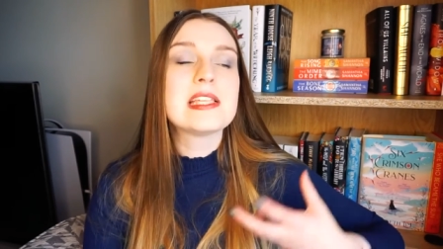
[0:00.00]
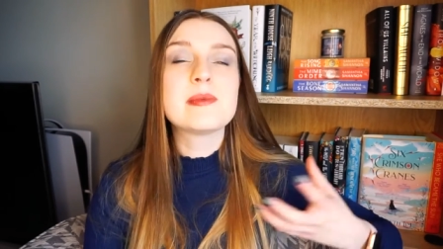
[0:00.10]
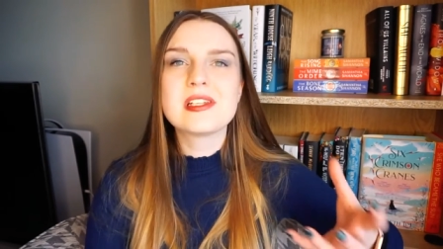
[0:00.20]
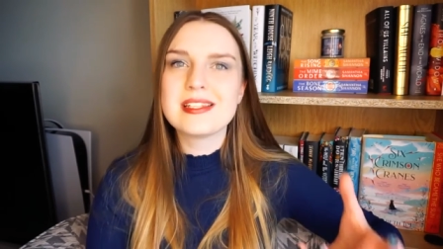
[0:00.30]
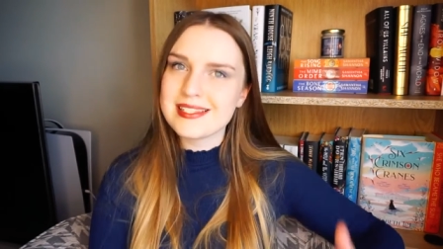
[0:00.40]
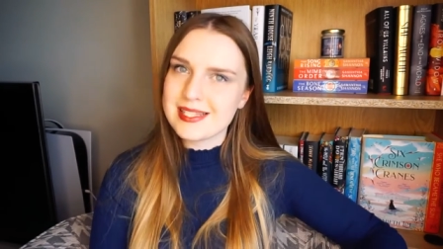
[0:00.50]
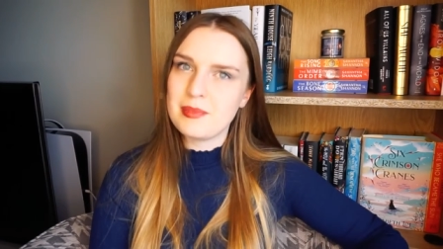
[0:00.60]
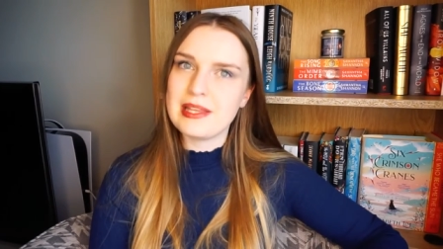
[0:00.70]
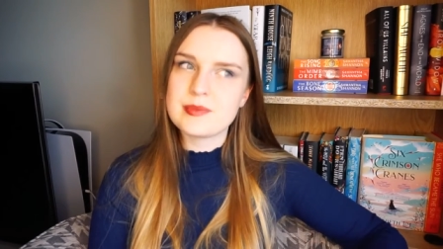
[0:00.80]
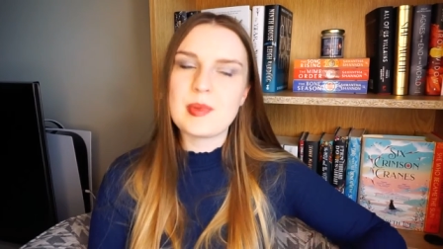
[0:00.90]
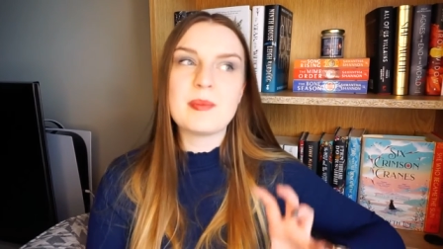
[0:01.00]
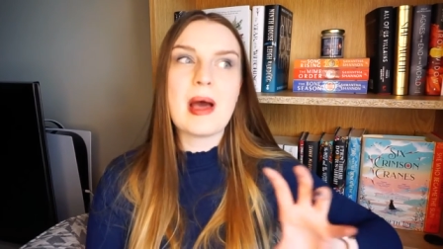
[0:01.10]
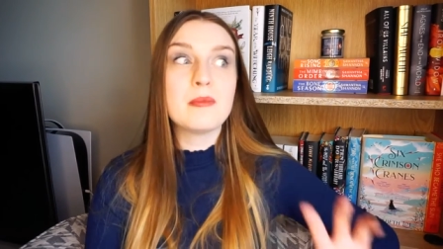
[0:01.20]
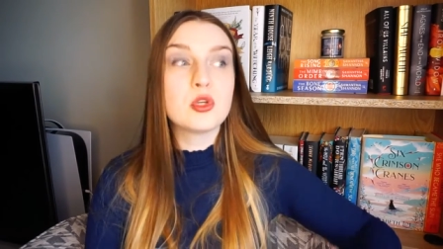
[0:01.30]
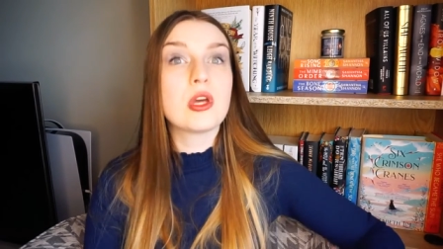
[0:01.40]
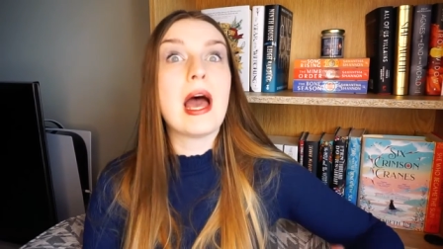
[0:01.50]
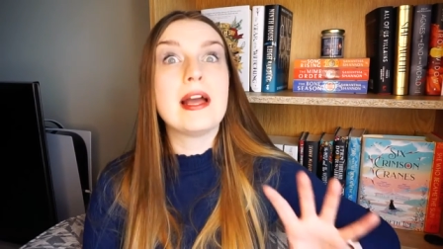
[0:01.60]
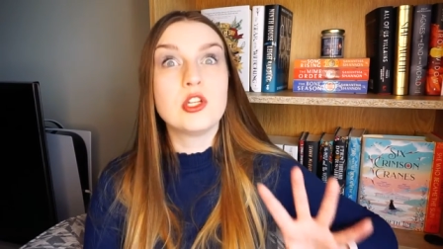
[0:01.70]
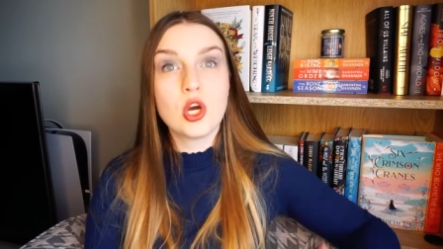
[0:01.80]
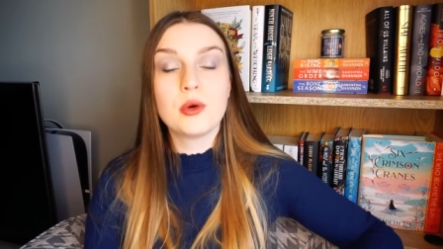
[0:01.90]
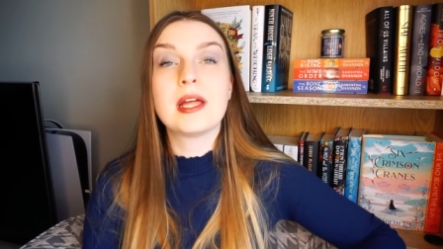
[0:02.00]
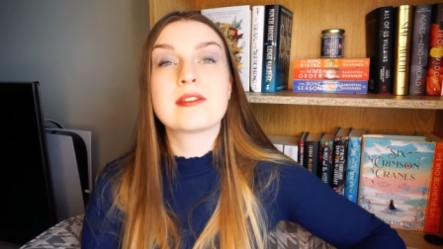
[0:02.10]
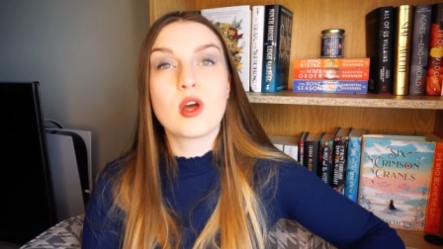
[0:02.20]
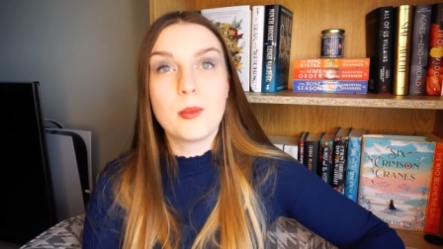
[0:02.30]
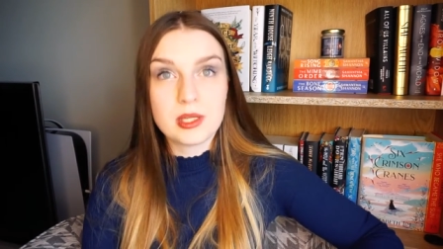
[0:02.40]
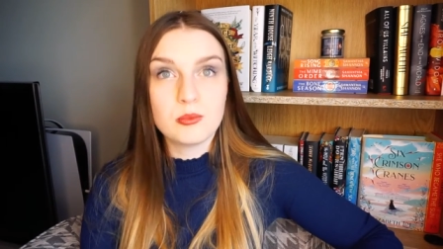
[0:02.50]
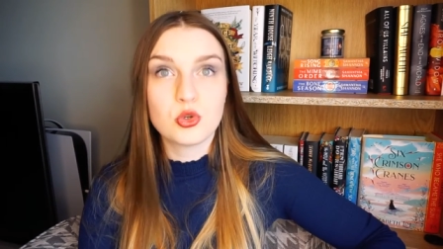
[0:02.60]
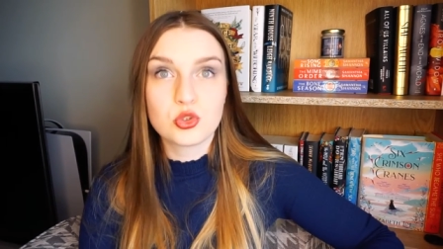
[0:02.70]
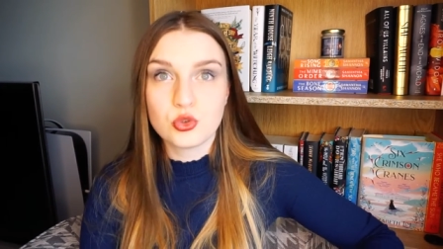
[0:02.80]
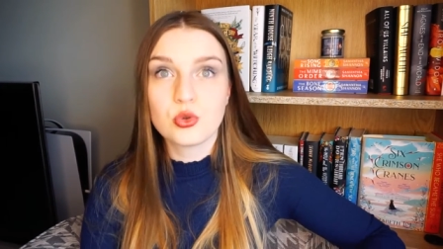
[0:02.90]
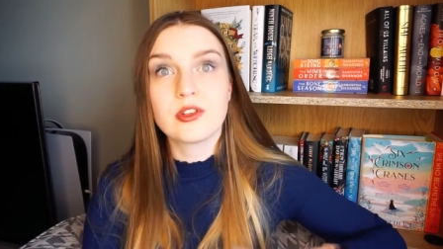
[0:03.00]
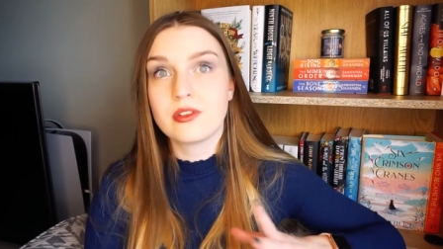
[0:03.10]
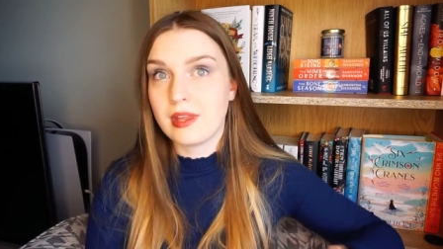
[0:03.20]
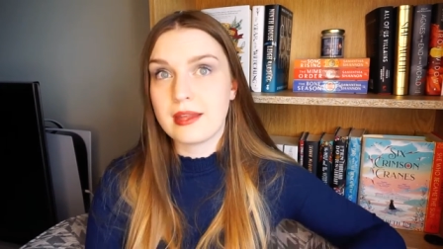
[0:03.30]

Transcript: especially the siblings bit, but I know that's coming in book two because